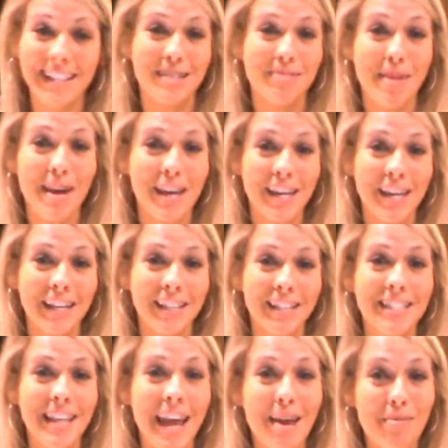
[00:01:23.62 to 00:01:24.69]
It's making
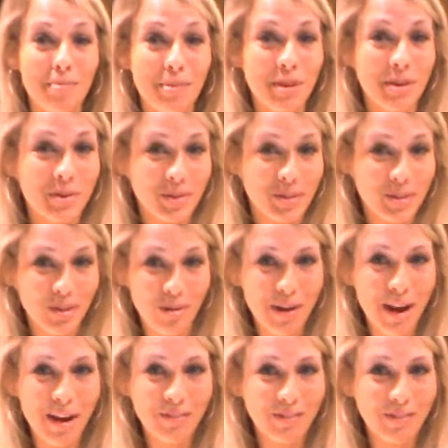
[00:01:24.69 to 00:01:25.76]
its debut, so
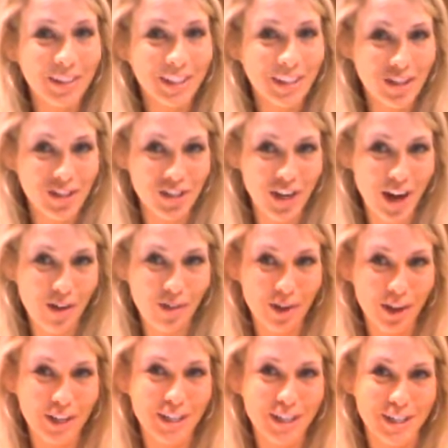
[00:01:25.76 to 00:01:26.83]
I'm not really sure how
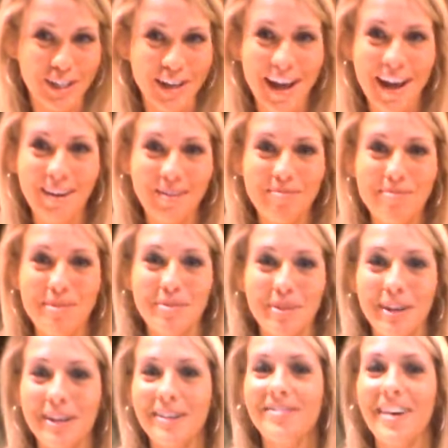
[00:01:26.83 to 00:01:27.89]
they're going to turn out, but
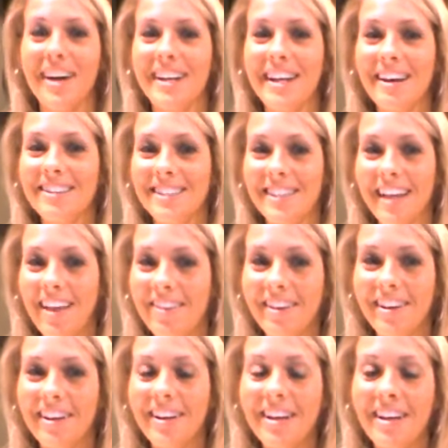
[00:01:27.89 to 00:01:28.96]
we're going to find out
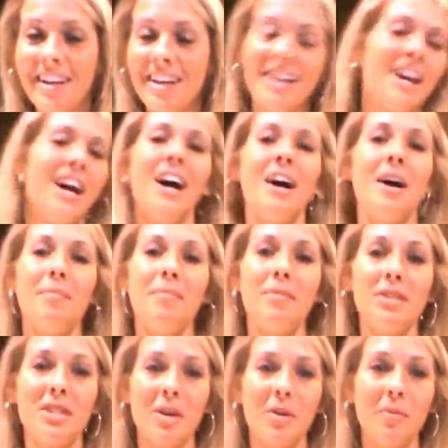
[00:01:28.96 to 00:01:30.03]
together.
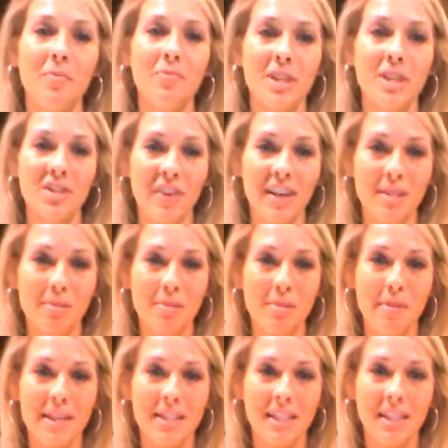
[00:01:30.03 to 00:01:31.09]
So this
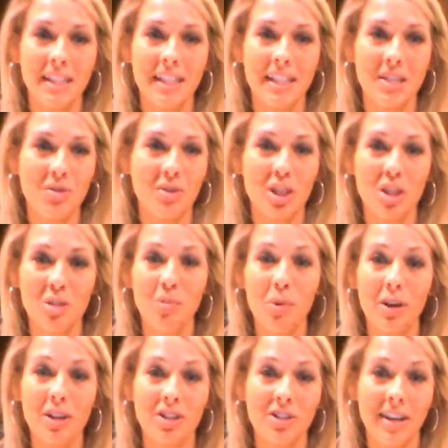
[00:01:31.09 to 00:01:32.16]
recipe, basically, you can just
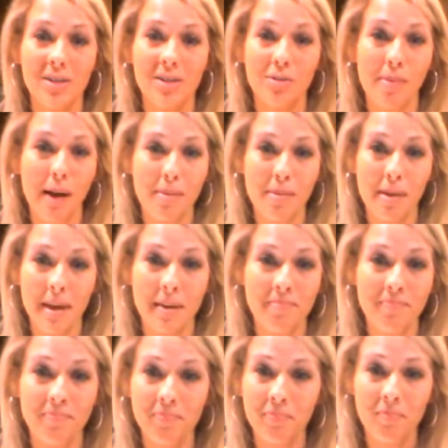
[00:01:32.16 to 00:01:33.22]
pour it straight into a pie
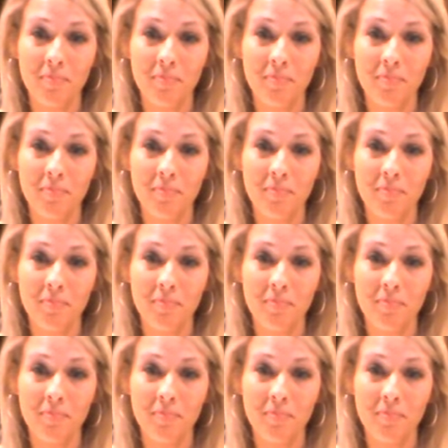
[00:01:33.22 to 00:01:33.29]
pan.